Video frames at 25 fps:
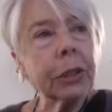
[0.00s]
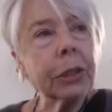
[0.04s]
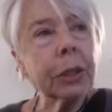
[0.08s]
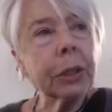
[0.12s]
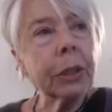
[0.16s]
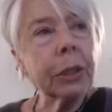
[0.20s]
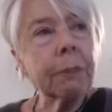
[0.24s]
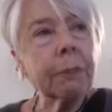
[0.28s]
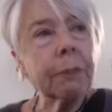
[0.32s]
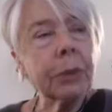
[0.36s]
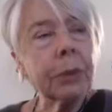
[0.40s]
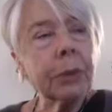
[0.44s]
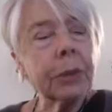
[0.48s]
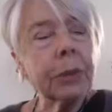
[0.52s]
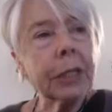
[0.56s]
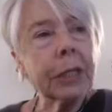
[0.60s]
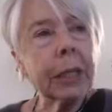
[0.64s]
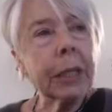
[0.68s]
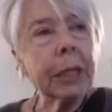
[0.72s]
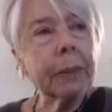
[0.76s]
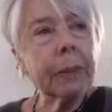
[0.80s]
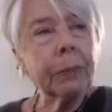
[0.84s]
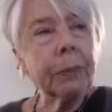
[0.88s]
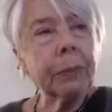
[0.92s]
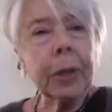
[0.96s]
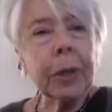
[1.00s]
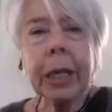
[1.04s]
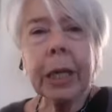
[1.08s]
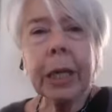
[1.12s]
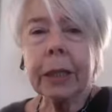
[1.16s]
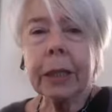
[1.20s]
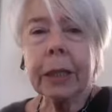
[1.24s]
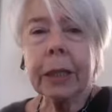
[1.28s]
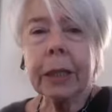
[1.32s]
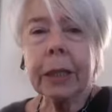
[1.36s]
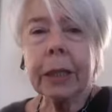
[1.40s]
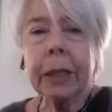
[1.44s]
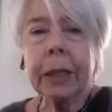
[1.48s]
to the museum, really,
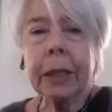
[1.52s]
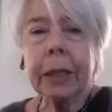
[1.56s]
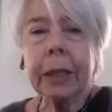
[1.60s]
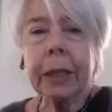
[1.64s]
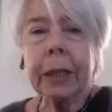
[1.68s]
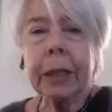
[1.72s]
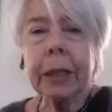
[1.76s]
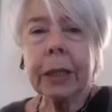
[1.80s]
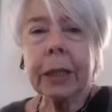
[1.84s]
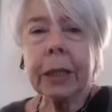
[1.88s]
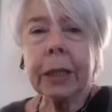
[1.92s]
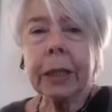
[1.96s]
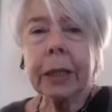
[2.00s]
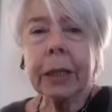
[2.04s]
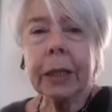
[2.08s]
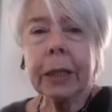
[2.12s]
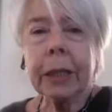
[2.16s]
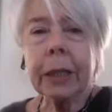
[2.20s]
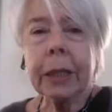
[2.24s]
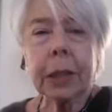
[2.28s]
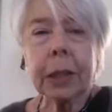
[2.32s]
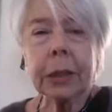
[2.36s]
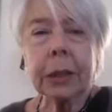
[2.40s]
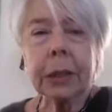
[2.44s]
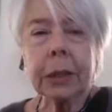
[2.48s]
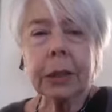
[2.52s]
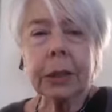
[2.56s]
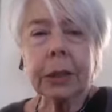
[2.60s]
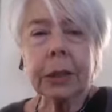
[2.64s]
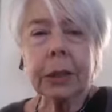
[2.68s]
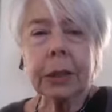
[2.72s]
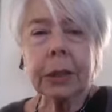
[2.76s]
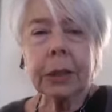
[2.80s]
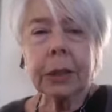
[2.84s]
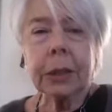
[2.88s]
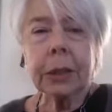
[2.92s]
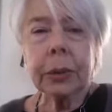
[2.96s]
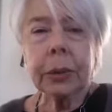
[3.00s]
it's very important that
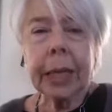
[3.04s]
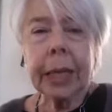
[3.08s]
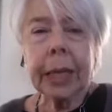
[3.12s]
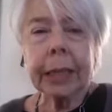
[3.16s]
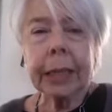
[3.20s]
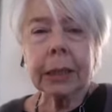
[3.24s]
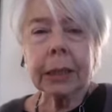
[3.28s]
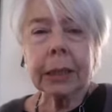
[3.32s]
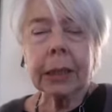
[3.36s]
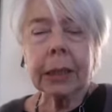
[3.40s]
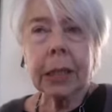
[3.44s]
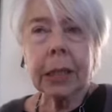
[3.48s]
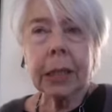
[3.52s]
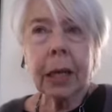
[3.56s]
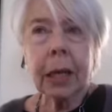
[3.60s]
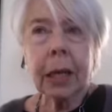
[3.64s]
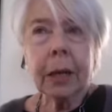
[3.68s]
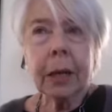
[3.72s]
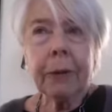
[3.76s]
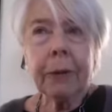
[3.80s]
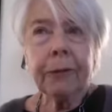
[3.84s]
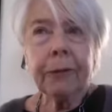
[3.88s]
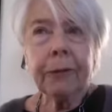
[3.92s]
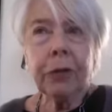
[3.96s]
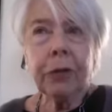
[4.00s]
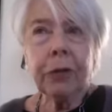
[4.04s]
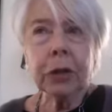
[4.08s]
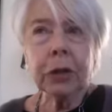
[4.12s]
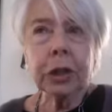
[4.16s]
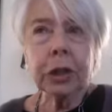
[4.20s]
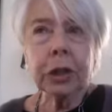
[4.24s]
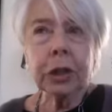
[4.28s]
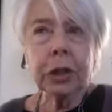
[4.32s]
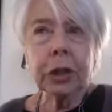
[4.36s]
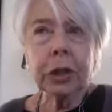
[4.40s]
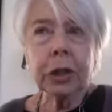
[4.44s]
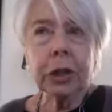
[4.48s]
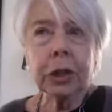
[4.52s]
you get
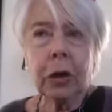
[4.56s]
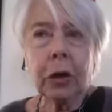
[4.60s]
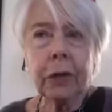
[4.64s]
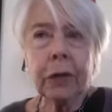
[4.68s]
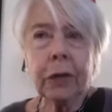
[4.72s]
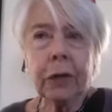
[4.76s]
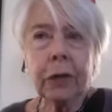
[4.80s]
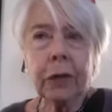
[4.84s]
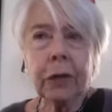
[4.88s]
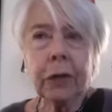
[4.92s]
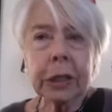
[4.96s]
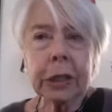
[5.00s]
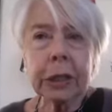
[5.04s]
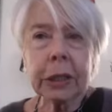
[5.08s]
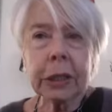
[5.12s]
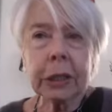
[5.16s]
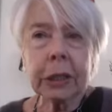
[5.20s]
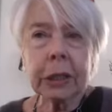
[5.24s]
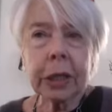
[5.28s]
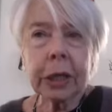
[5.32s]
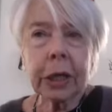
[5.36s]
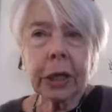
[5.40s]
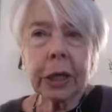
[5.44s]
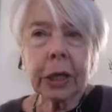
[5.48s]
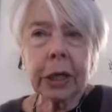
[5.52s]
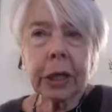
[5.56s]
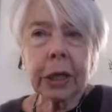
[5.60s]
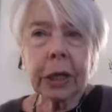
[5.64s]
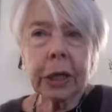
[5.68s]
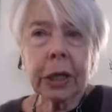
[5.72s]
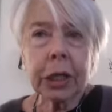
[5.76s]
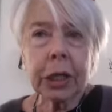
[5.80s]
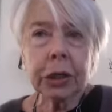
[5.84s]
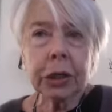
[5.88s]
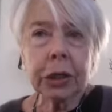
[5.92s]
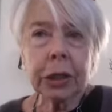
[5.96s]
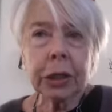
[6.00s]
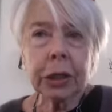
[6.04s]
footage of all this
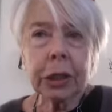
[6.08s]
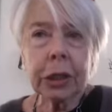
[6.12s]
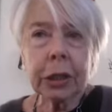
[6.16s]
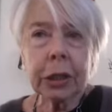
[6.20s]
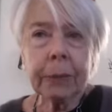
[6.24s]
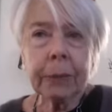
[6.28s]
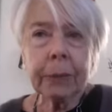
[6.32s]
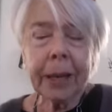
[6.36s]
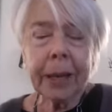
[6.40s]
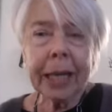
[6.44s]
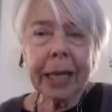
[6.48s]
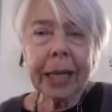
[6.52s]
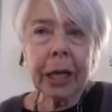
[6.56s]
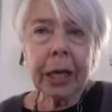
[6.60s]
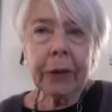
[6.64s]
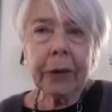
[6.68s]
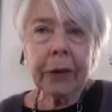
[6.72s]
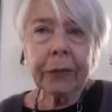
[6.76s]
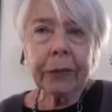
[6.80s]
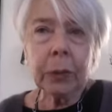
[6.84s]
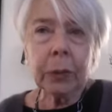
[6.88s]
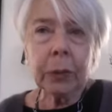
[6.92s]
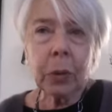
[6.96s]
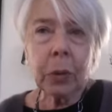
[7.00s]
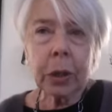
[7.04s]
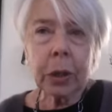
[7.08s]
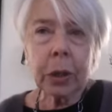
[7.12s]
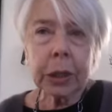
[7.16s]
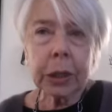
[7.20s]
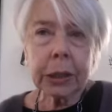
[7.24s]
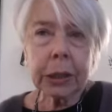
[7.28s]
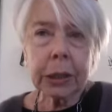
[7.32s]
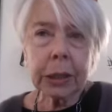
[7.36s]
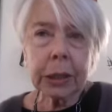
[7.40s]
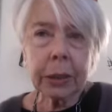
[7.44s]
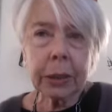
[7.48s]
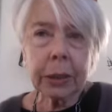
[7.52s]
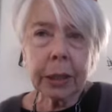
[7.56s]
negotiation and the making of the waka,
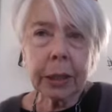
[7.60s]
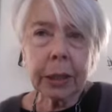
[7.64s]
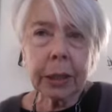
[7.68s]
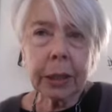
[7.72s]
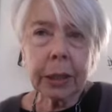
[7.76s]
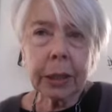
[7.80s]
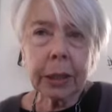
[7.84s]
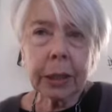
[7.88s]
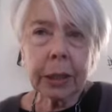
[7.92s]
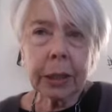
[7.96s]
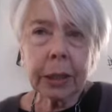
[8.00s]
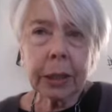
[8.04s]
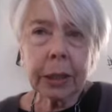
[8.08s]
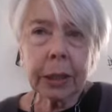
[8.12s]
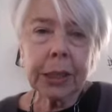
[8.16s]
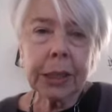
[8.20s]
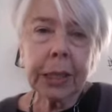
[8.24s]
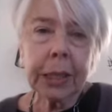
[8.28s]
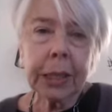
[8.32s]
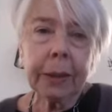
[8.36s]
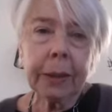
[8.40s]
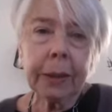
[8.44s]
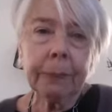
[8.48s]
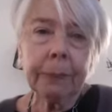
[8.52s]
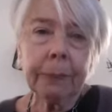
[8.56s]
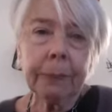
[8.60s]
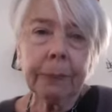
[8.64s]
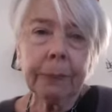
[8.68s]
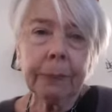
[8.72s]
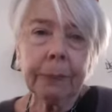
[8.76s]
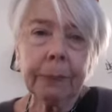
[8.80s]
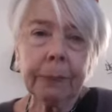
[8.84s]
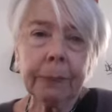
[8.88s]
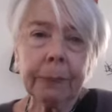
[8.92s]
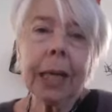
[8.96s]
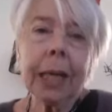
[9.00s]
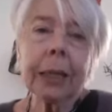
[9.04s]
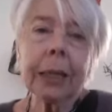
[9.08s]
so that the museum
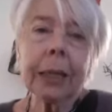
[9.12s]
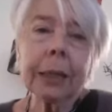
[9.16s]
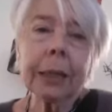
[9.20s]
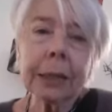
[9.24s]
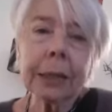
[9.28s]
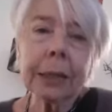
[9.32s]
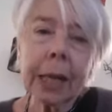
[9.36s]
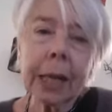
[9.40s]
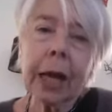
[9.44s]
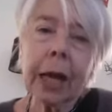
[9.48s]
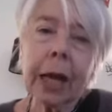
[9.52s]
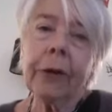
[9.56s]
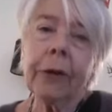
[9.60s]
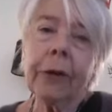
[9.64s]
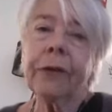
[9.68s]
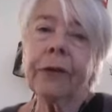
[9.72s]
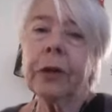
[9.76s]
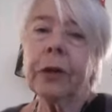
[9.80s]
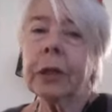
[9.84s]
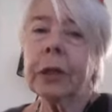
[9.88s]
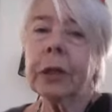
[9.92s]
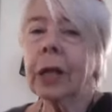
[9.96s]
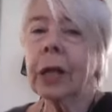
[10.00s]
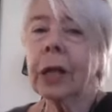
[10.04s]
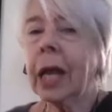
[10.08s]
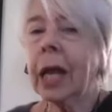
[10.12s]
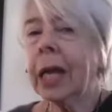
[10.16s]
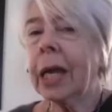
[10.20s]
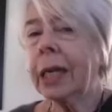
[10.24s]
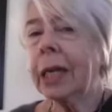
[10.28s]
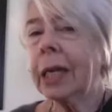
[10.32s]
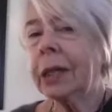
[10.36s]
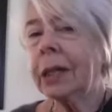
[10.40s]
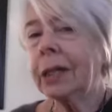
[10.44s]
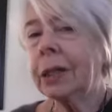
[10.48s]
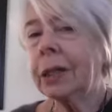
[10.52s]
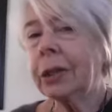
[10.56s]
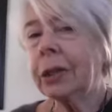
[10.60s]
and the staff
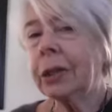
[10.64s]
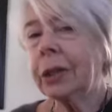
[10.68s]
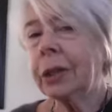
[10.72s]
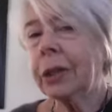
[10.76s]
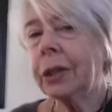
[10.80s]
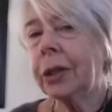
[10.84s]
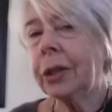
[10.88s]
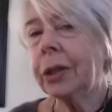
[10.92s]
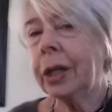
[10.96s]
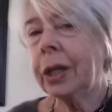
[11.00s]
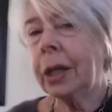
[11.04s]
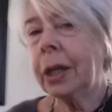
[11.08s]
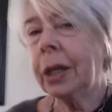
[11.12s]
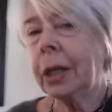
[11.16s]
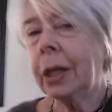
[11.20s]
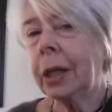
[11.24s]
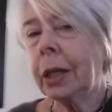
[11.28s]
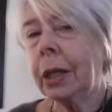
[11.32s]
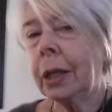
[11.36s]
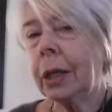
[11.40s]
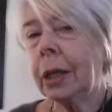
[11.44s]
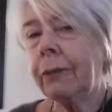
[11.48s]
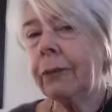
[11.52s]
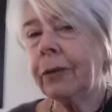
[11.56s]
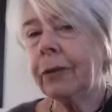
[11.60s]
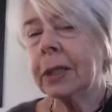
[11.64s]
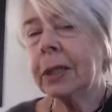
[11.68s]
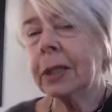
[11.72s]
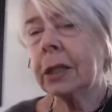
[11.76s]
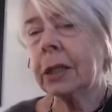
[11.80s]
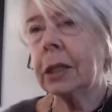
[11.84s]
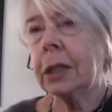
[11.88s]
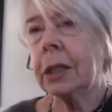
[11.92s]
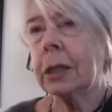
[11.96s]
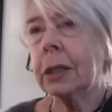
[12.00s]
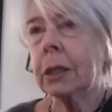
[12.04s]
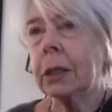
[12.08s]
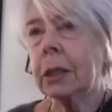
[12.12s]
and the
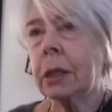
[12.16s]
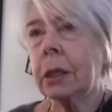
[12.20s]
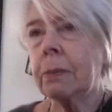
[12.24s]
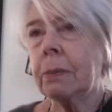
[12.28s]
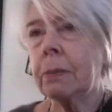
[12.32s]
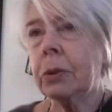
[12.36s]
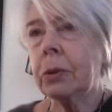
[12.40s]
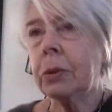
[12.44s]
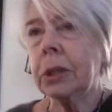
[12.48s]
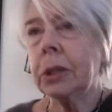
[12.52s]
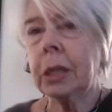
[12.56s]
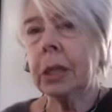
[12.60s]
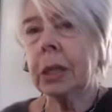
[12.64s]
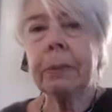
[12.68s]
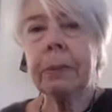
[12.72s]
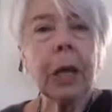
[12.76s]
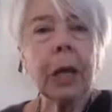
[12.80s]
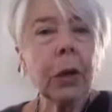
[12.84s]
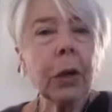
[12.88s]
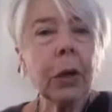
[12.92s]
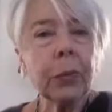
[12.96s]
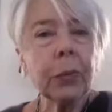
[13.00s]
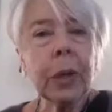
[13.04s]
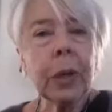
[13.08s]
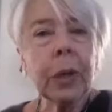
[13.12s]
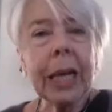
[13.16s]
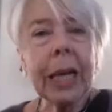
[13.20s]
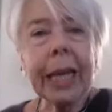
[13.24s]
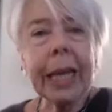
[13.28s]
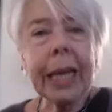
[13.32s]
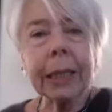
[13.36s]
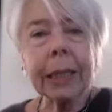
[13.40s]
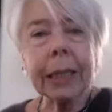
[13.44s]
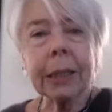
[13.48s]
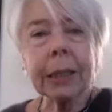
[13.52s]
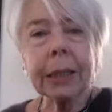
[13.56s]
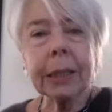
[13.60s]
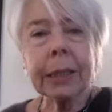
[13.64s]
visitors to the museum really
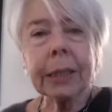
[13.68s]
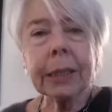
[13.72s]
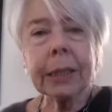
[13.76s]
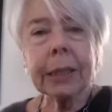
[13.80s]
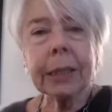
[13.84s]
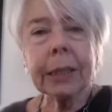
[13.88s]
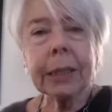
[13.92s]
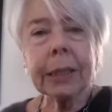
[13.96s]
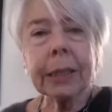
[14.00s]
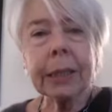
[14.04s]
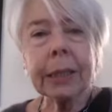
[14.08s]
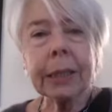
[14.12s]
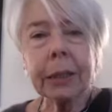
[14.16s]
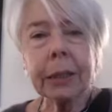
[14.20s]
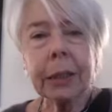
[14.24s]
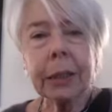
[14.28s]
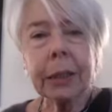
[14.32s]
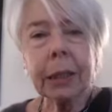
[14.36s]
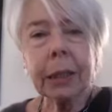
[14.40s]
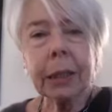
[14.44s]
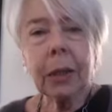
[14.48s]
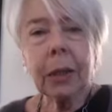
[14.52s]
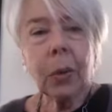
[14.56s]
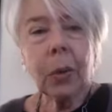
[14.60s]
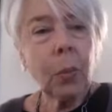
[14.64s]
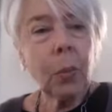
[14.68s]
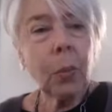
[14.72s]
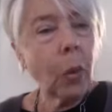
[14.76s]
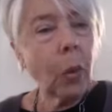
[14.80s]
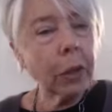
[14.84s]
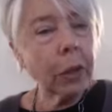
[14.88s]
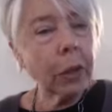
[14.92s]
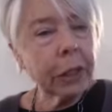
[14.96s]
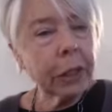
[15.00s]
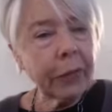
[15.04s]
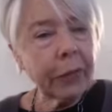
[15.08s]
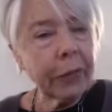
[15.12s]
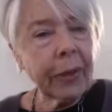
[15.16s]
understand
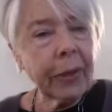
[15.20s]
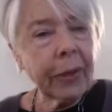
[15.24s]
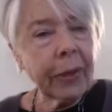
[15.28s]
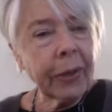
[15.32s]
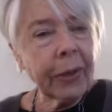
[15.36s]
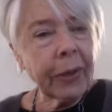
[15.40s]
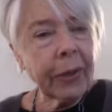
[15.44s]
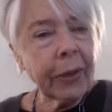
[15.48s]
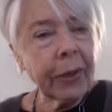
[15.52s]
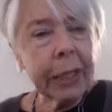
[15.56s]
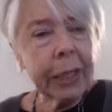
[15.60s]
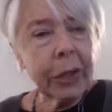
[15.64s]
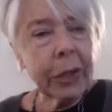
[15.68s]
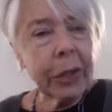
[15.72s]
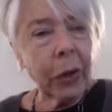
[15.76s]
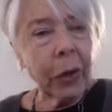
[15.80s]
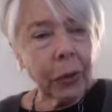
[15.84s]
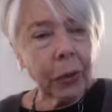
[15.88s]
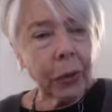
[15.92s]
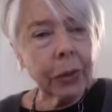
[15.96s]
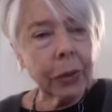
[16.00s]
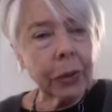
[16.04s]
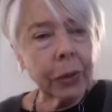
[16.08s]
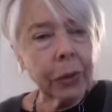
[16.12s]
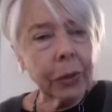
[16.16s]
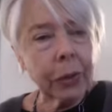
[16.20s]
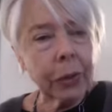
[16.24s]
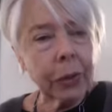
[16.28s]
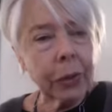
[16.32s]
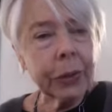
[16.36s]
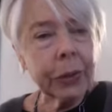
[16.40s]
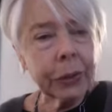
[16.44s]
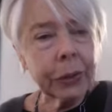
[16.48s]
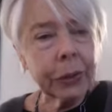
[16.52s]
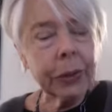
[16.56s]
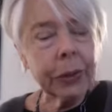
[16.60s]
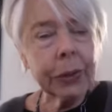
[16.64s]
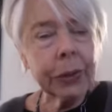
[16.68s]
what they've actually got, you
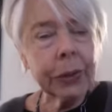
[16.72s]
know.